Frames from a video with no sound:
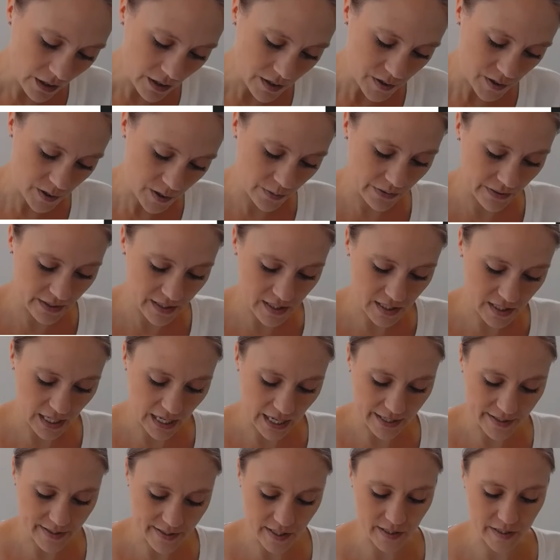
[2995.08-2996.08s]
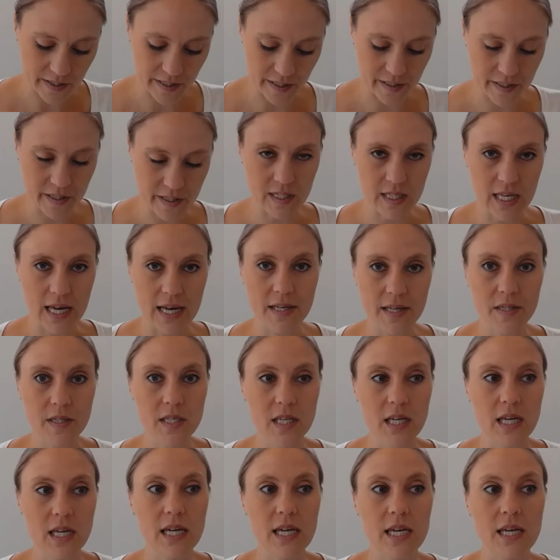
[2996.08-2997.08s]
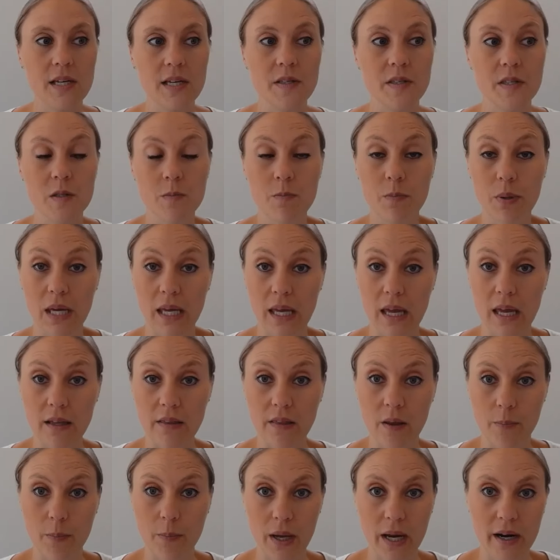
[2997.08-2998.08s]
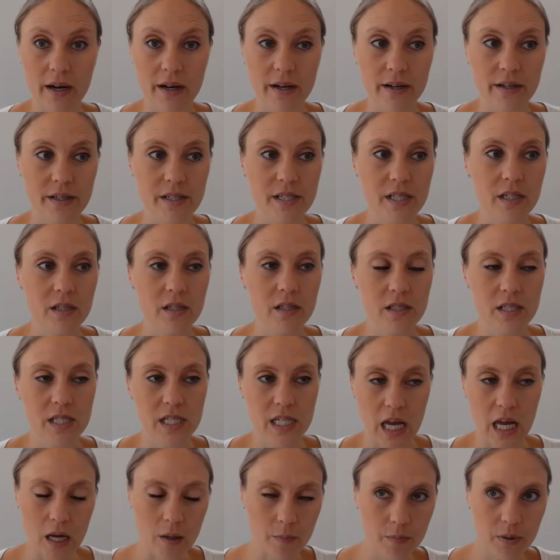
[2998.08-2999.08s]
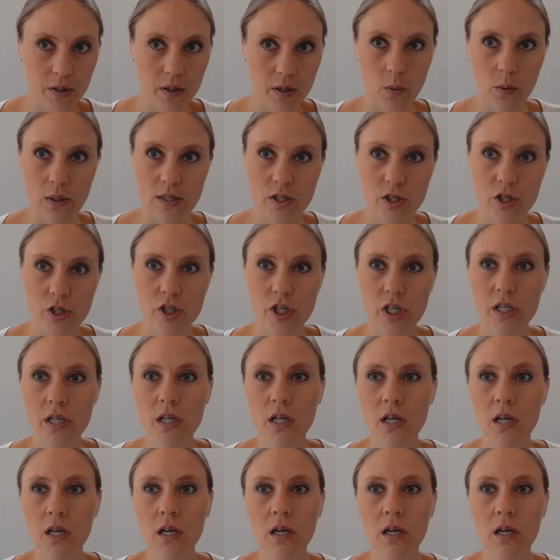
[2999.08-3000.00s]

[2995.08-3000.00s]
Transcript: So in this case, a success is picking the paired type question.